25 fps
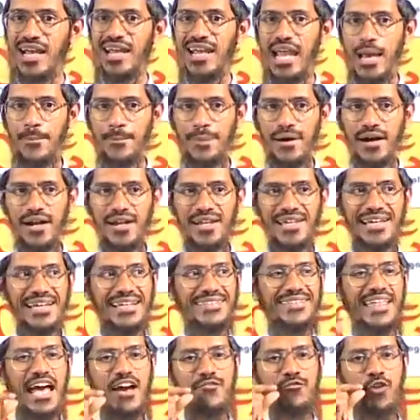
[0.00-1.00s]
leopard,
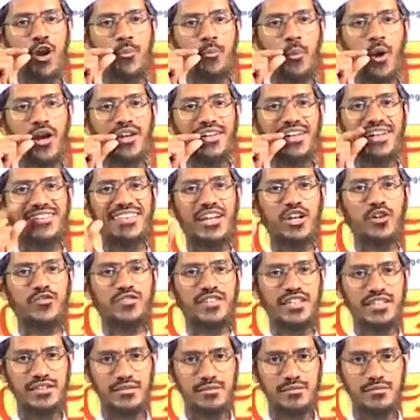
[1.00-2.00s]
they have got pointed set
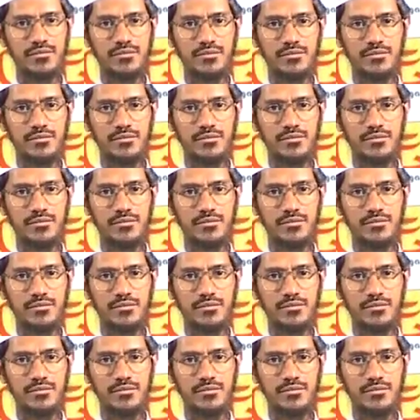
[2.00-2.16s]
of teeth.